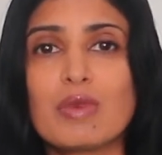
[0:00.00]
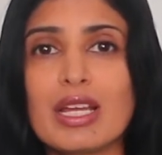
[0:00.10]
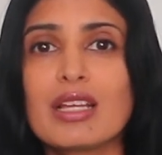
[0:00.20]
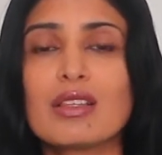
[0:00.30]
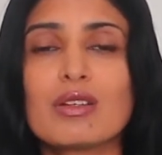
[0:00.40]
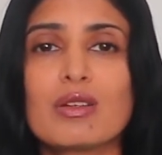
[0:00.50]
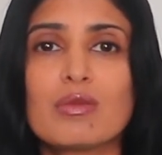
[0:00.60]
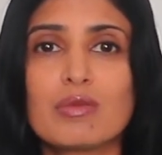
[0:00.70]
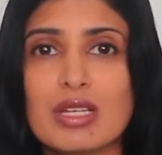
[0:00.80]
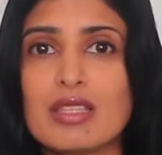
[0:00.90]
regular
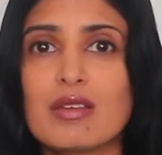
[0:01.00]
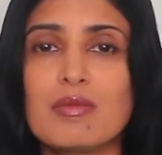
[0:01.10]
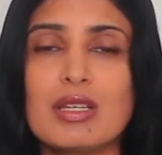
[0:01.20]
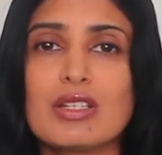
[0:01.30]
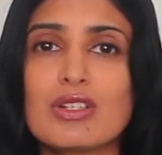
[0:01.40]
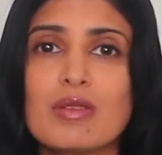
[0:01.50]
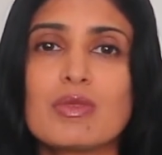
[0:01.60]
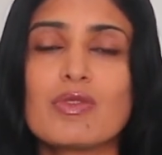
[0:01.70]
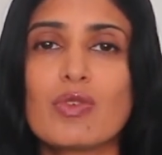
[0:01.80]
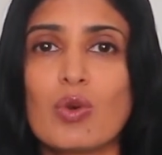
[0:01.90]
rhythm in
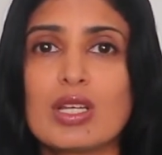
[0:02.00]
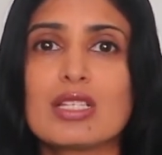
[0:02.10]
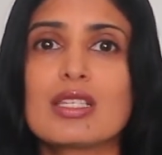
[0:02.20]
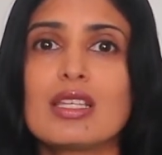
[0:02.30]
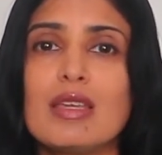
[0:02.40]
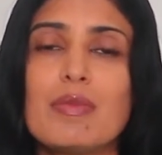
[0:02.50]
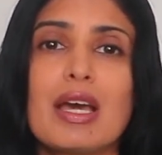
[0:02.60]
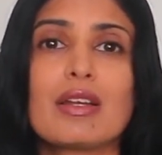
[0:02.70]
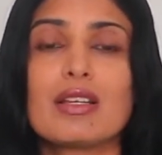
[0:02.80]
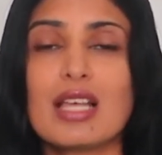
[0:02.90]
terms of going to sleep
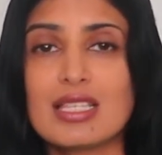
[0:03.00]
at